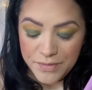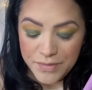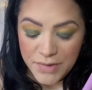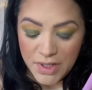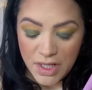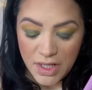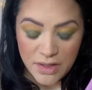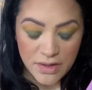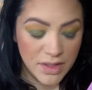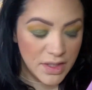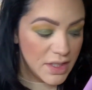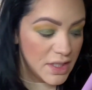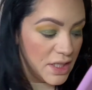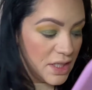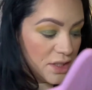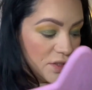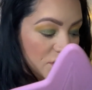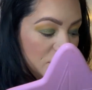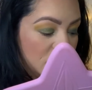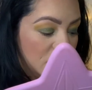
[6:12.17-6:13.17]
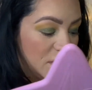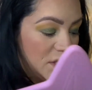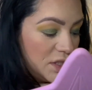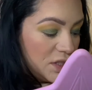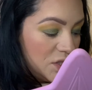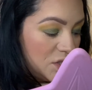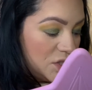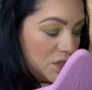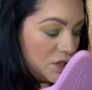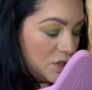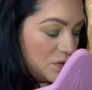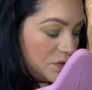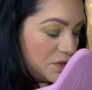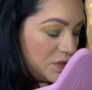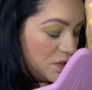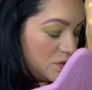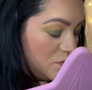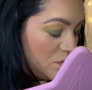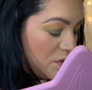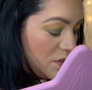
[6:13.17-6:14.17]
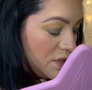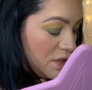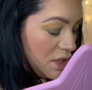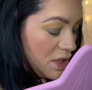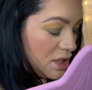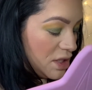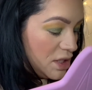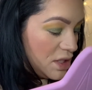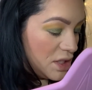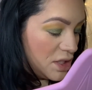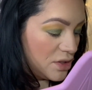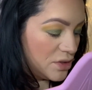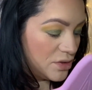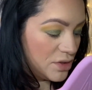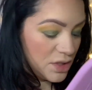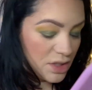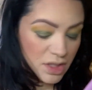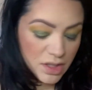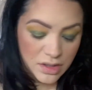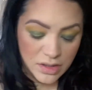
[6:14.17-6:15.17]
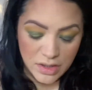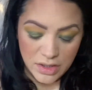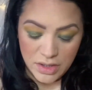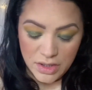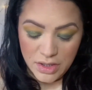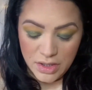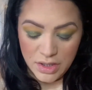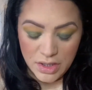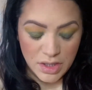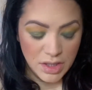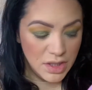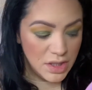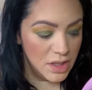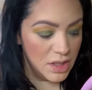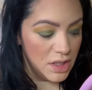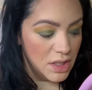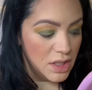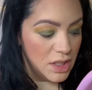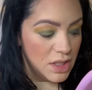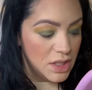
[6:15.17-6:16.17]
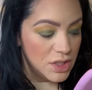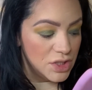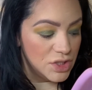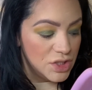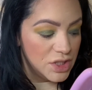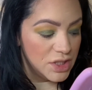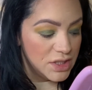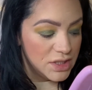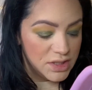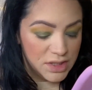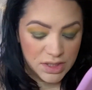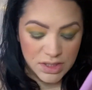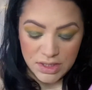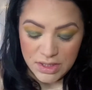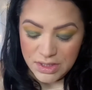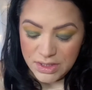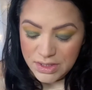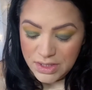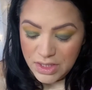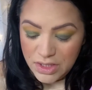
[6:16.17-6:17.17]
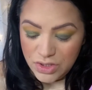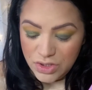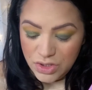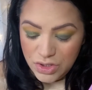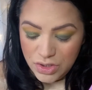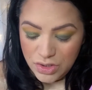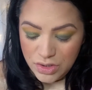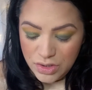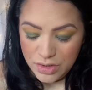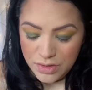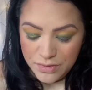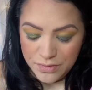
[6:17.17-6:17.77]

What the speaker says: And then I actually think she goes in with another color just in the center.